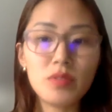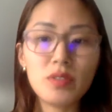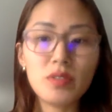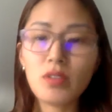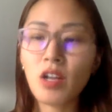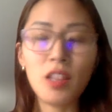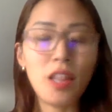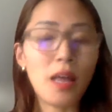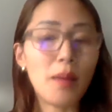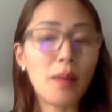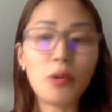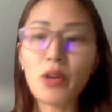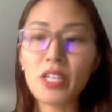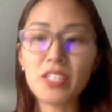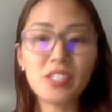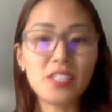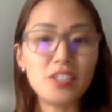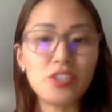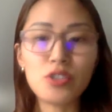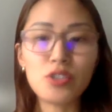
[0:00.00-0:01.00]

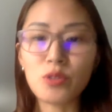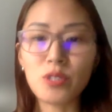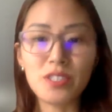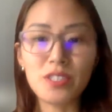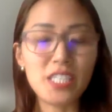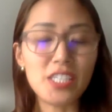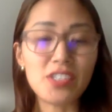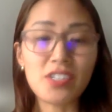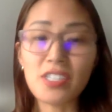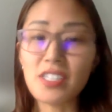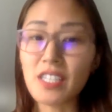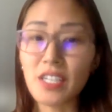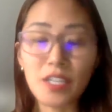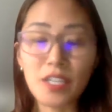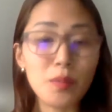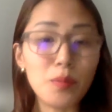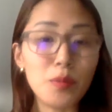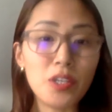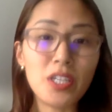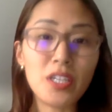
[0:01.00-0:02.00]
collaboration, school teachers and
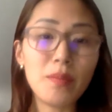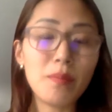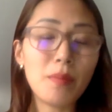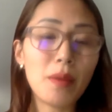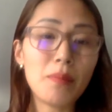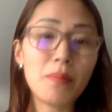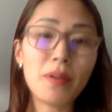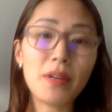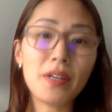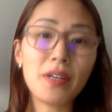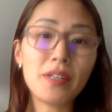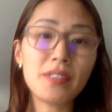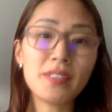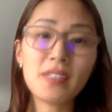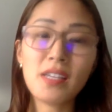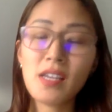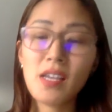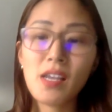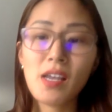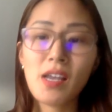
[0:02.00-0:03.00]
community members,
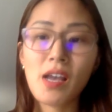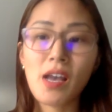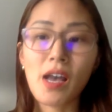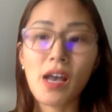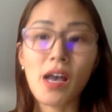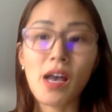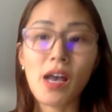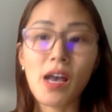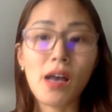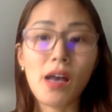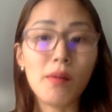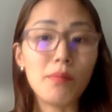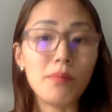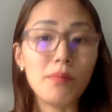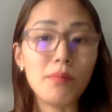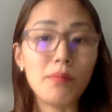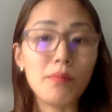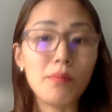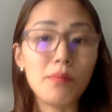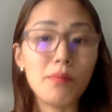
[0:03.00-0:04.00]

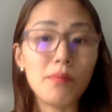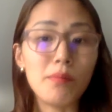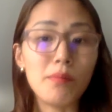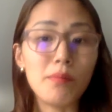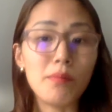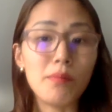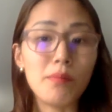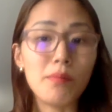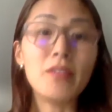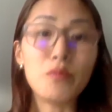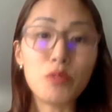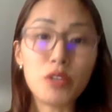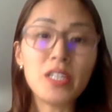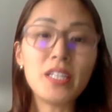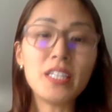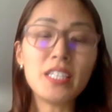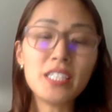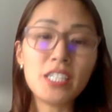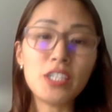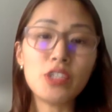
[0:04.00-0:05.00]
but then really
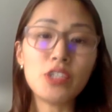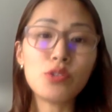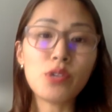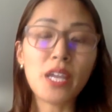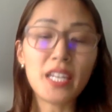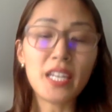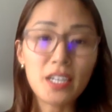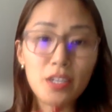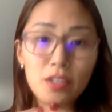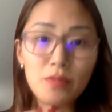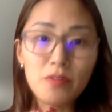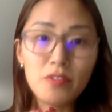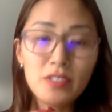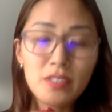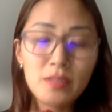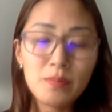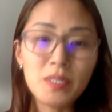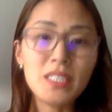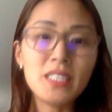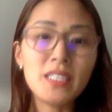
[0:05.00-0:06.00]
situate in
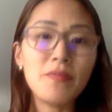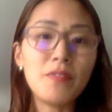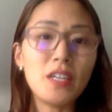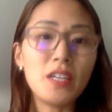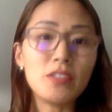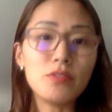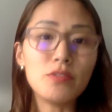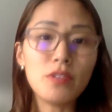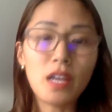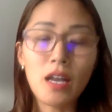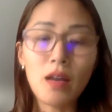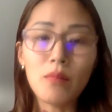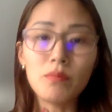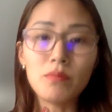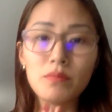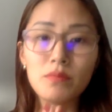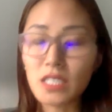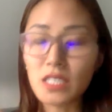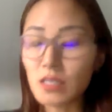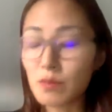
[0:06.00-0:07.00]
specific,
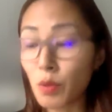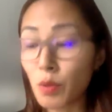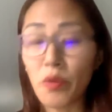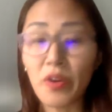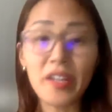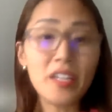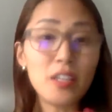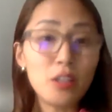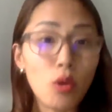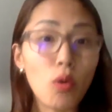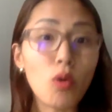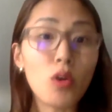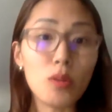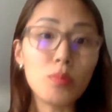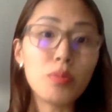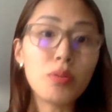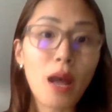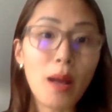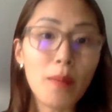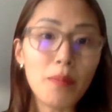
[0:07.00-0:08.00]
exploring local
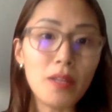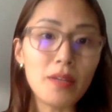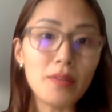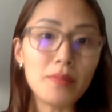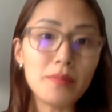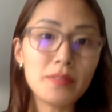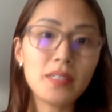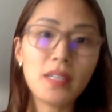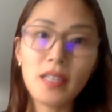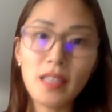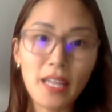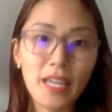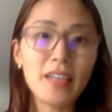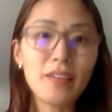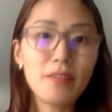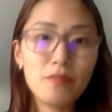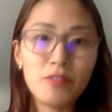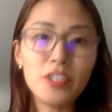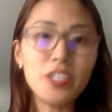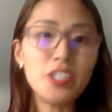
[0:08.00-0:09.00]
problems, like
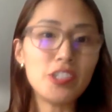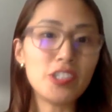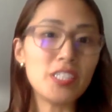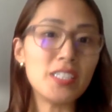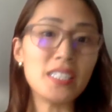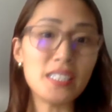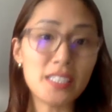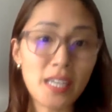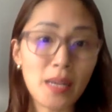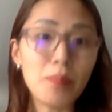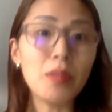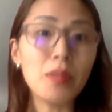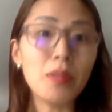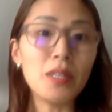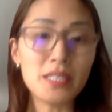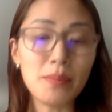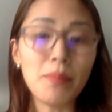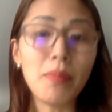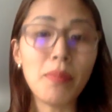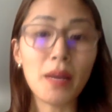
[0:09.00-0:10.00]
Finish's examples
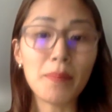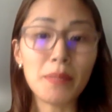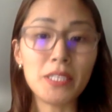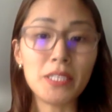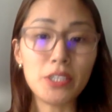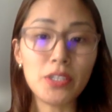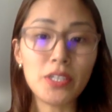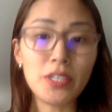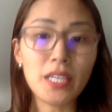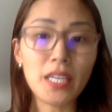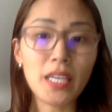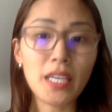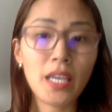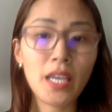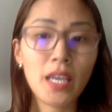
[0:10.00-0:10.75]
in Papua New Guinea.